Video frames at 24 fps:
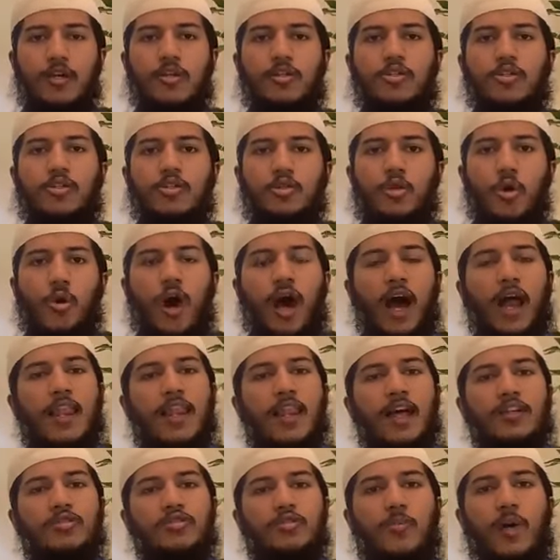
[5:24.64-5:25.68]
So
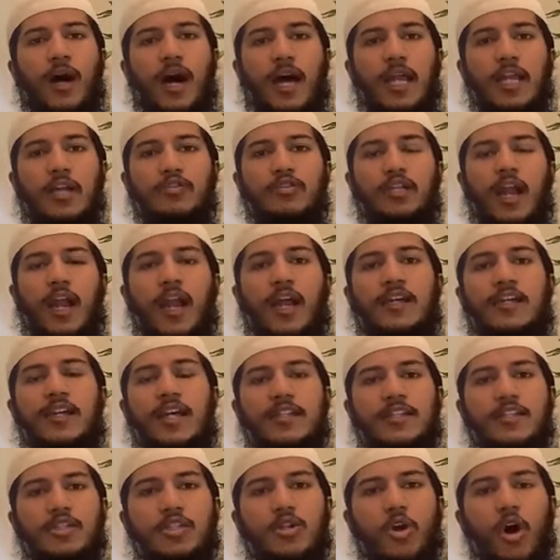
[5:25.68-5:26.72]
Allah subhanahu wa ta'ala
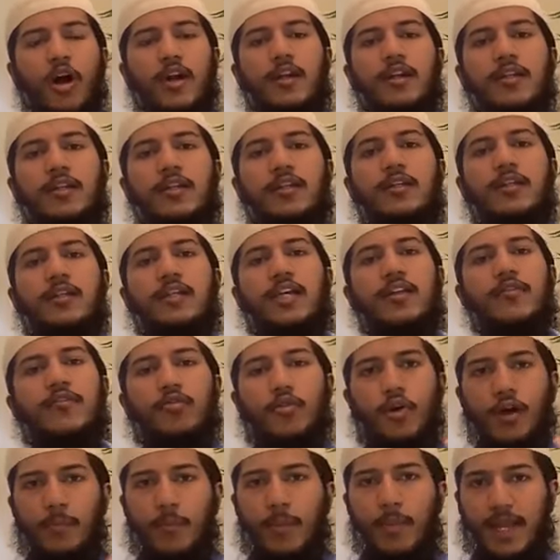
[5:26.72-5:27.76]
does not give
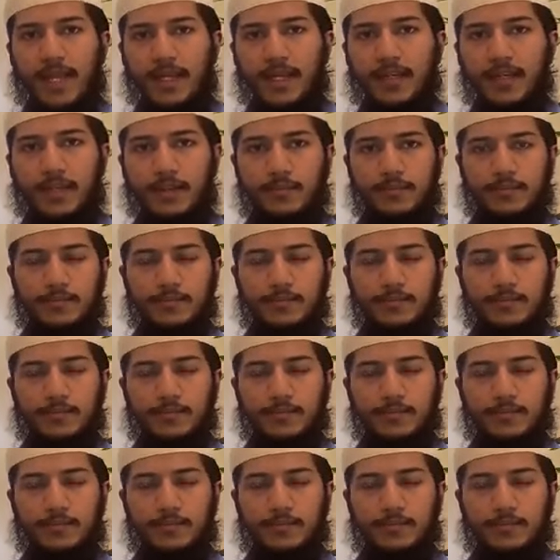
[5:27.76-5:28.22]
you a bike.